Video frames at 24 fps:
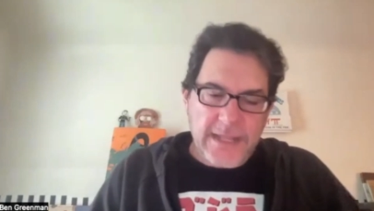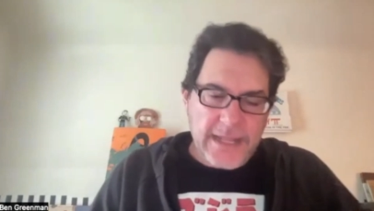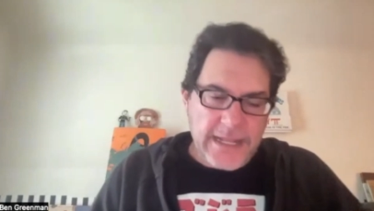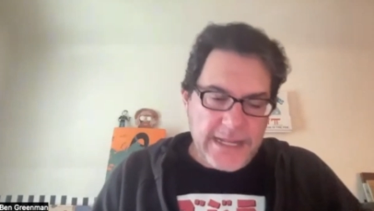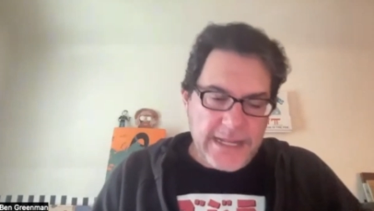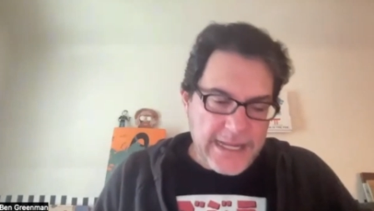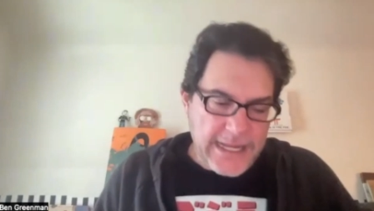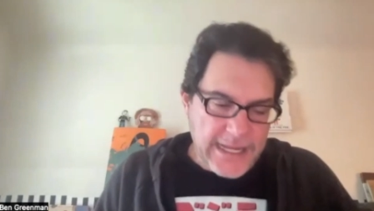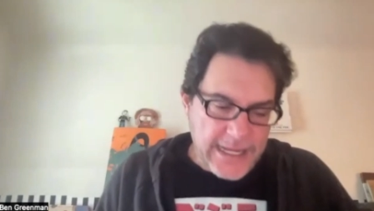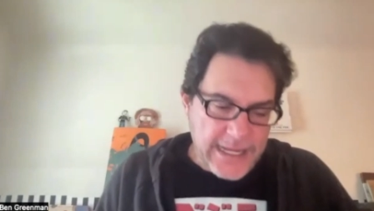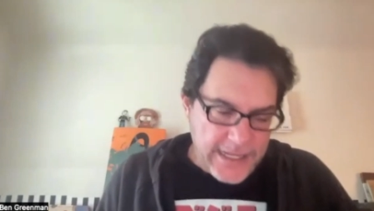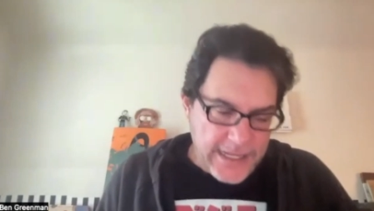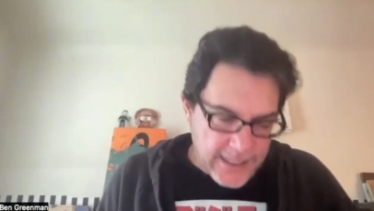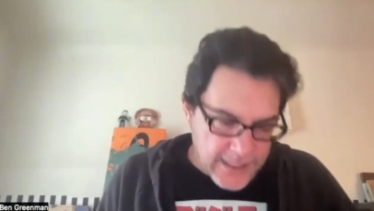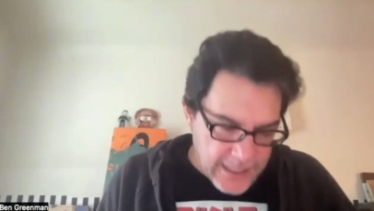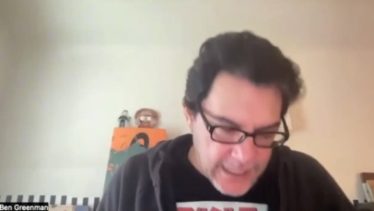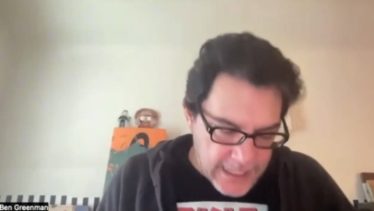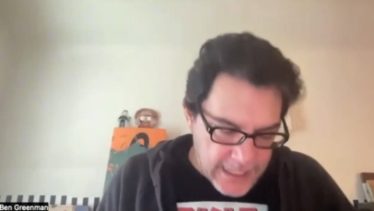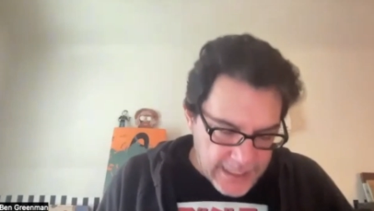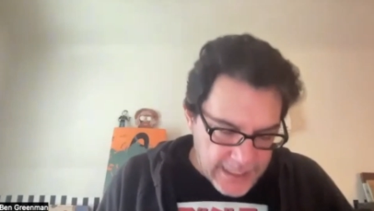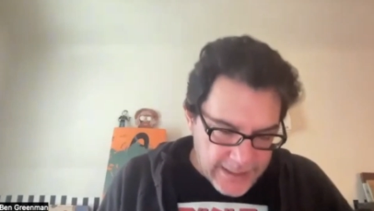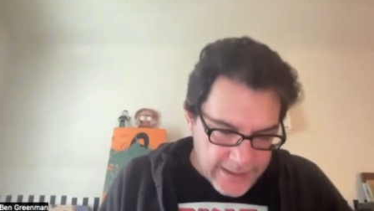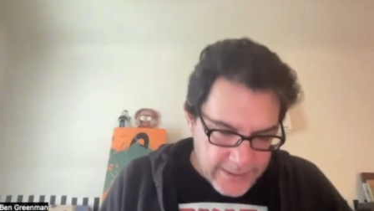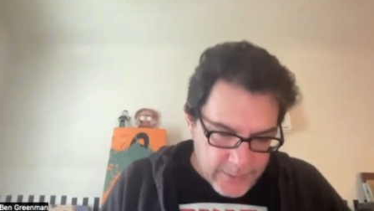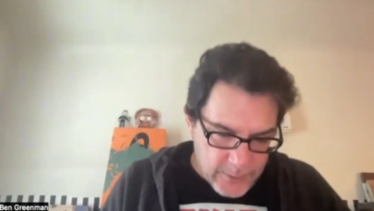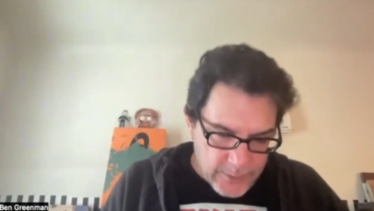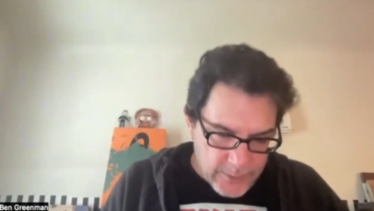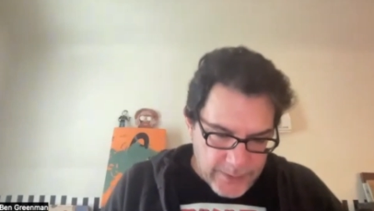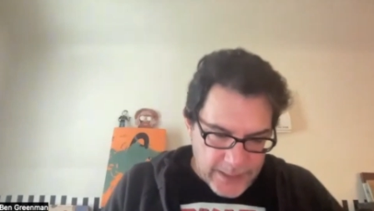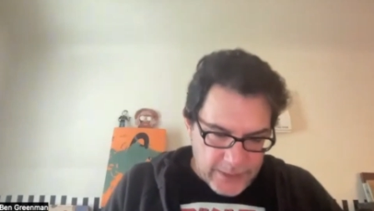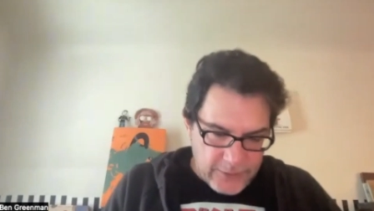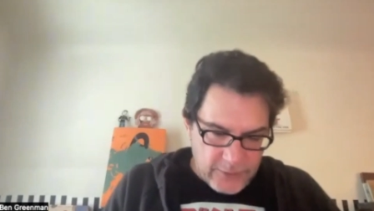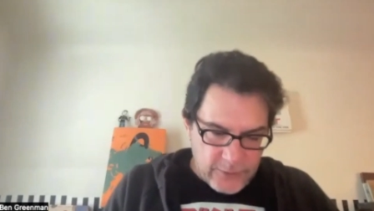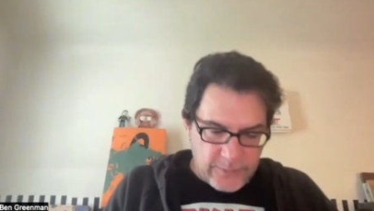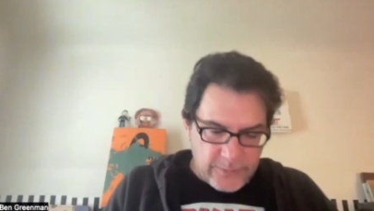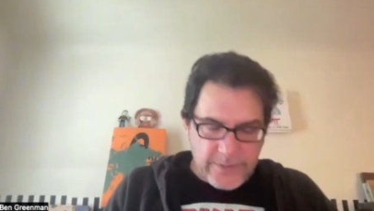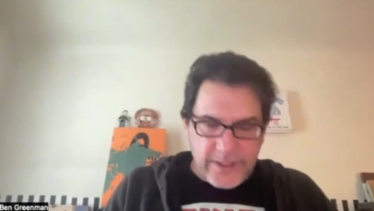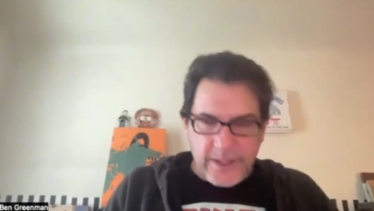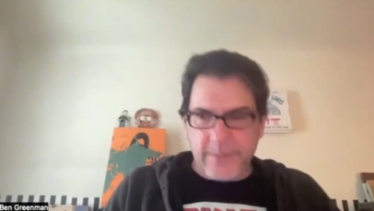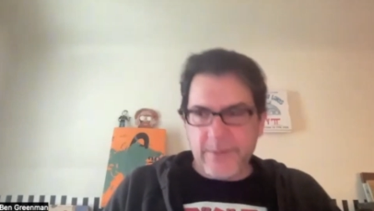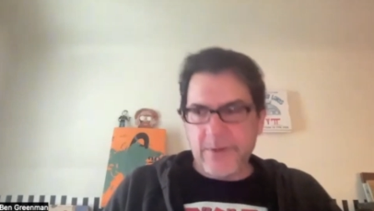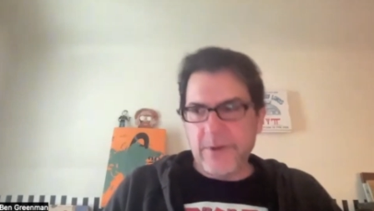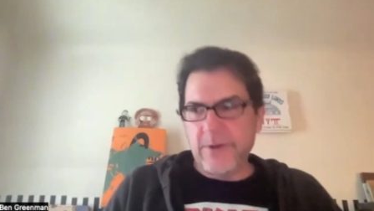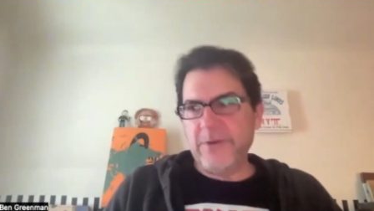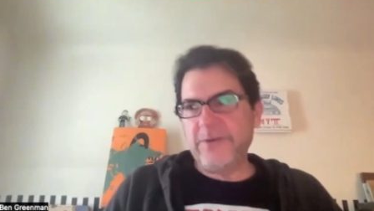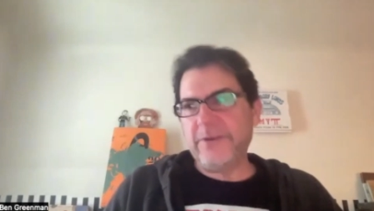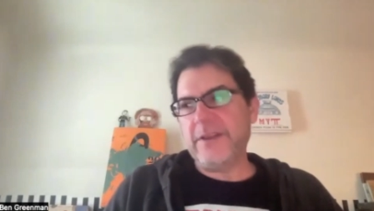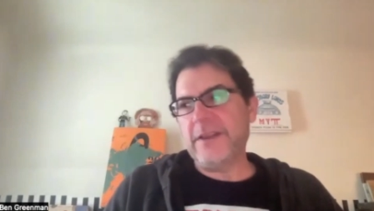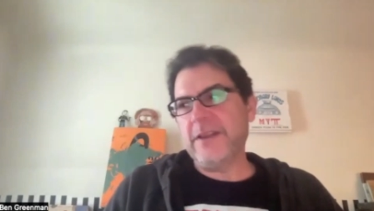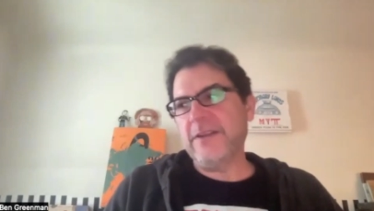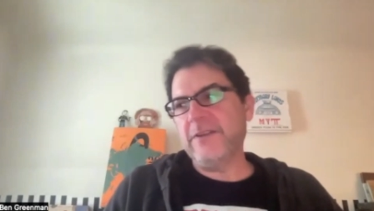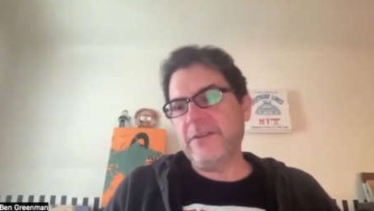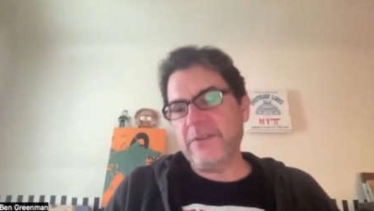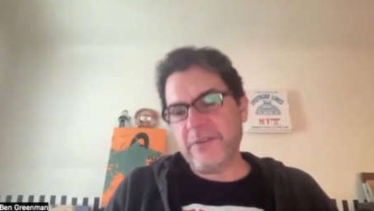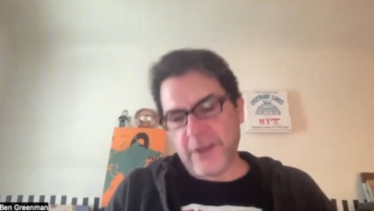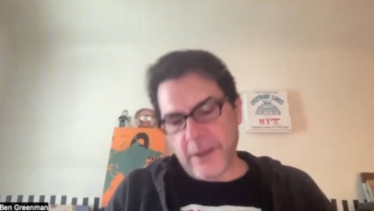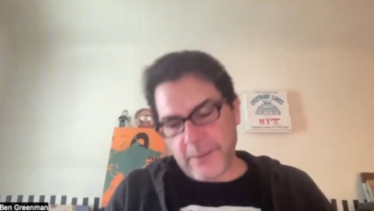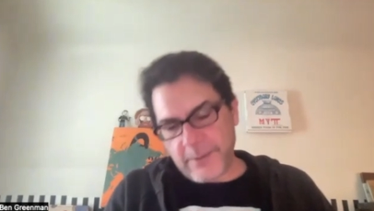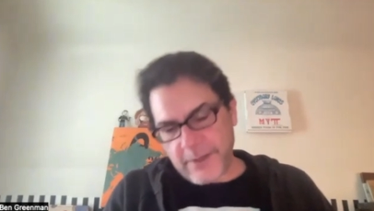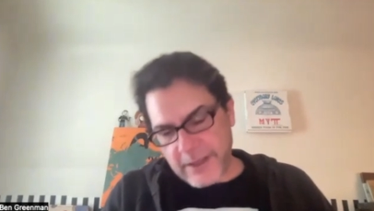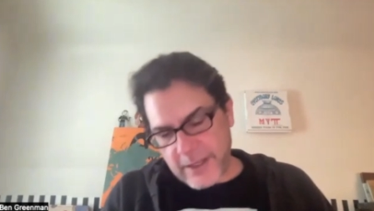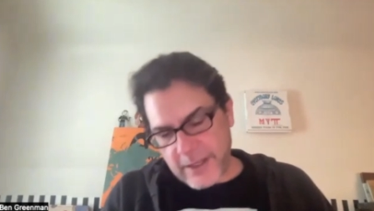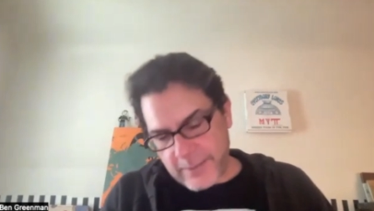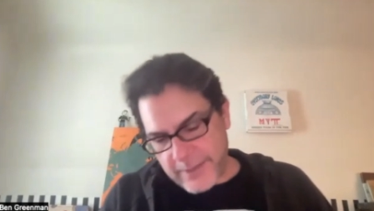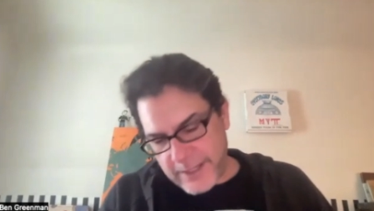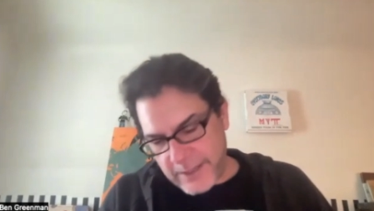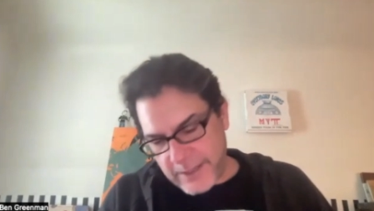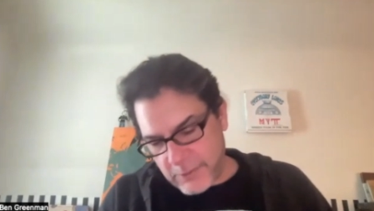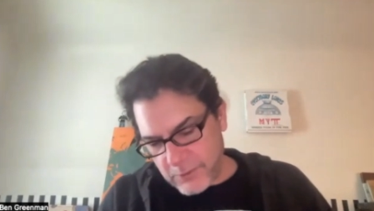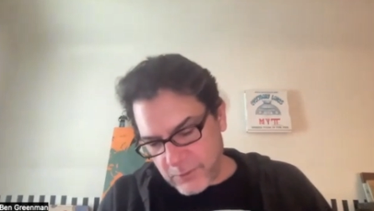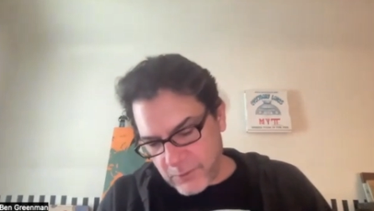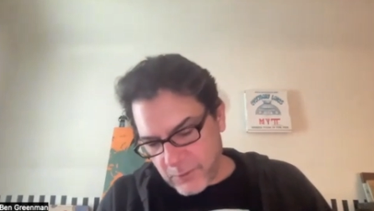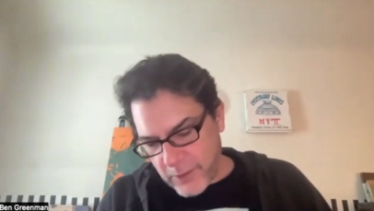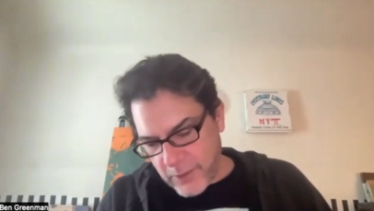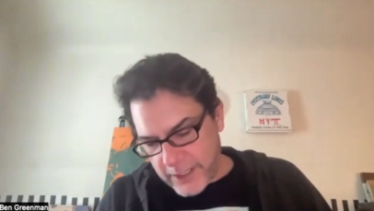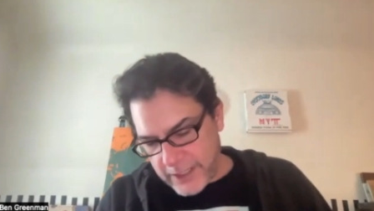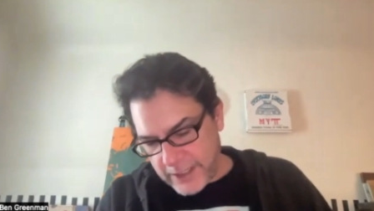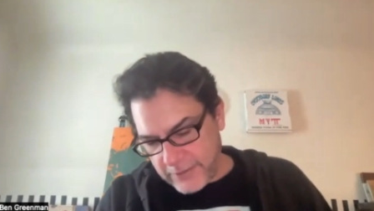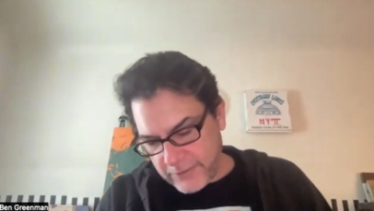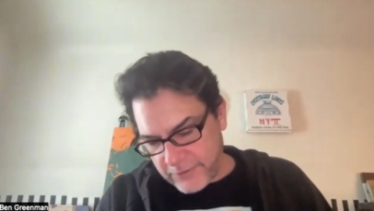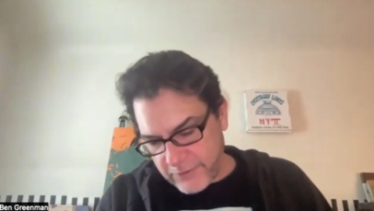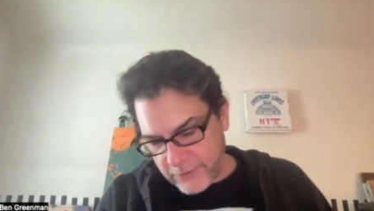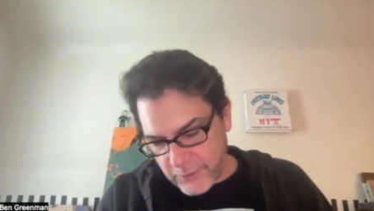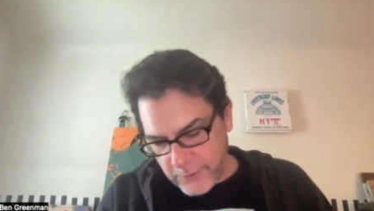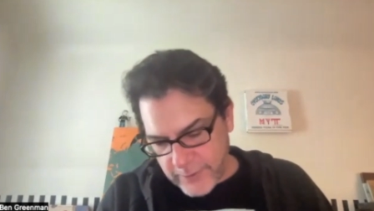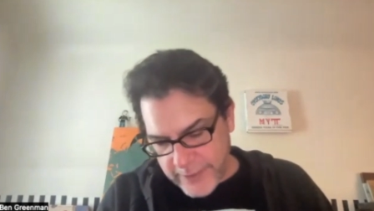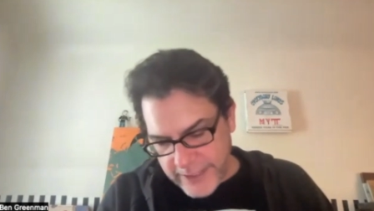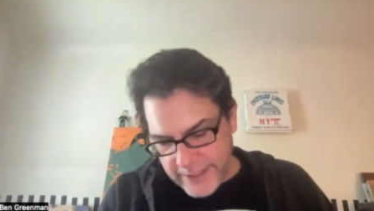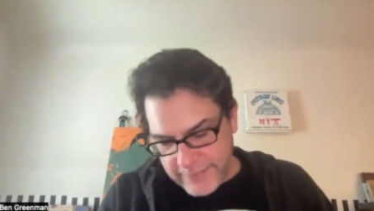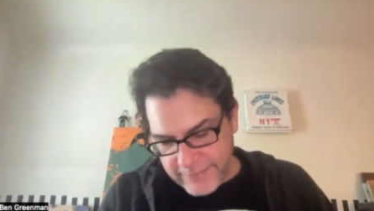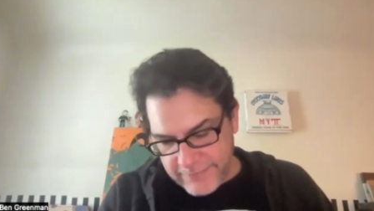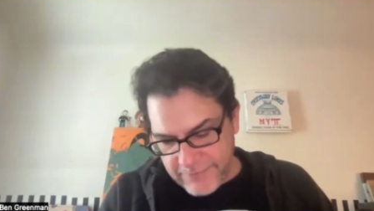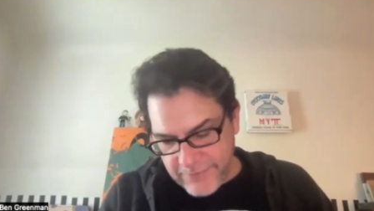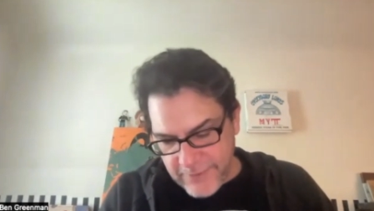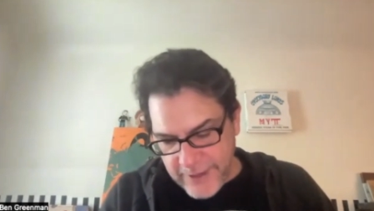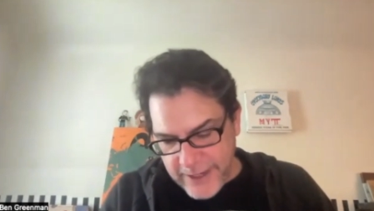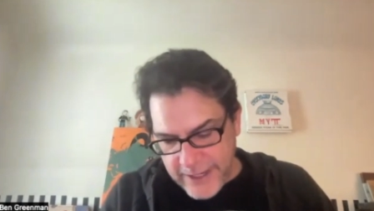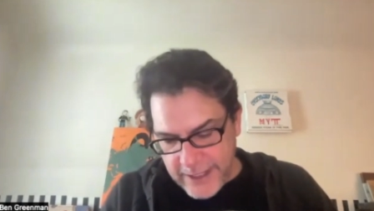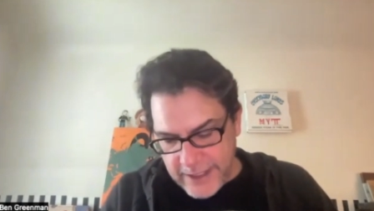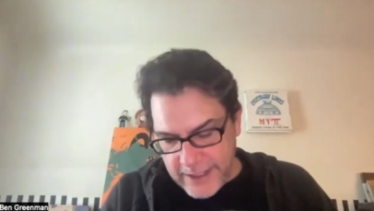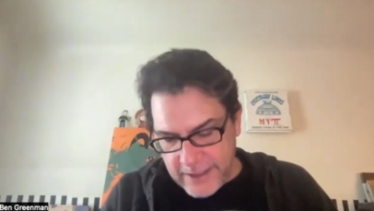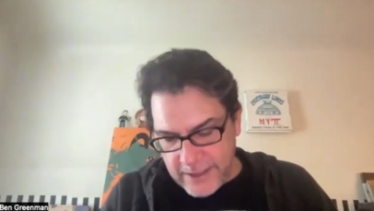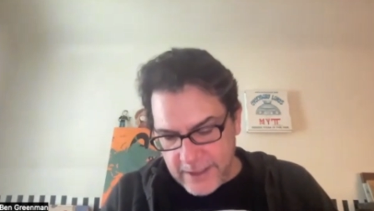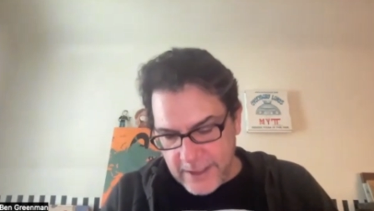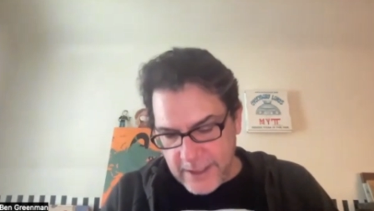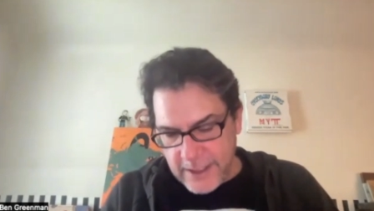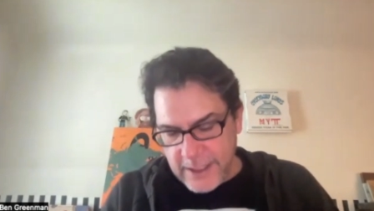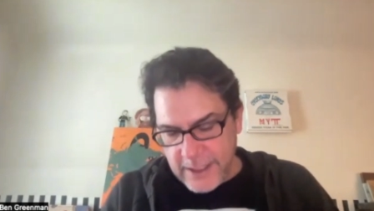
and he and a lot of them are bedroom demos, and then some of them he would run into a friend